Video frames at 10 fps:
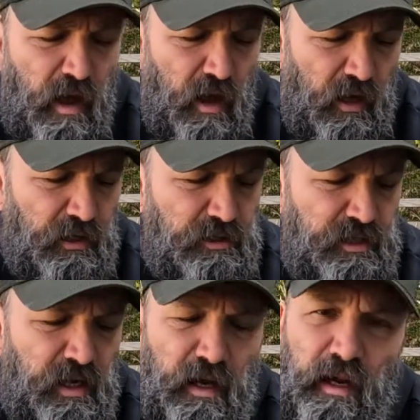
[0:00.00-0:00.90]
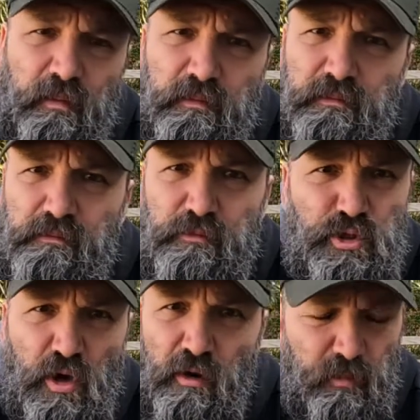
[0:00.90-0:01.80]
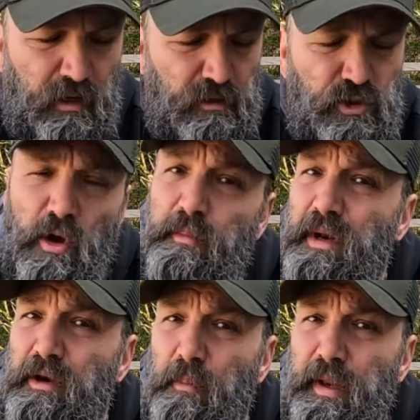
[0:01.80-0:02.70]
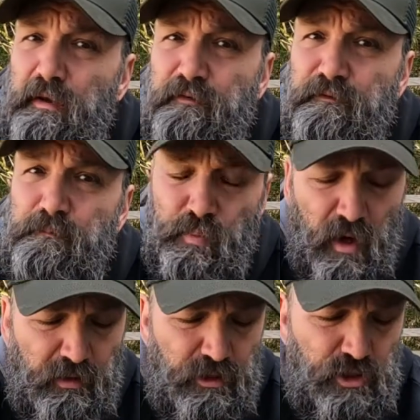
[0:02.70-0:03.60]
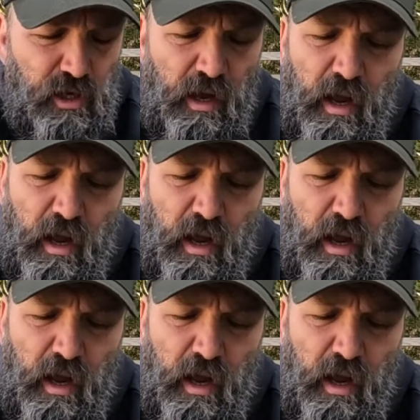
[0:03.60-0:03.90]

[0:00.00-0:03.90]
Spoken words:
I could saw up a little bit of branch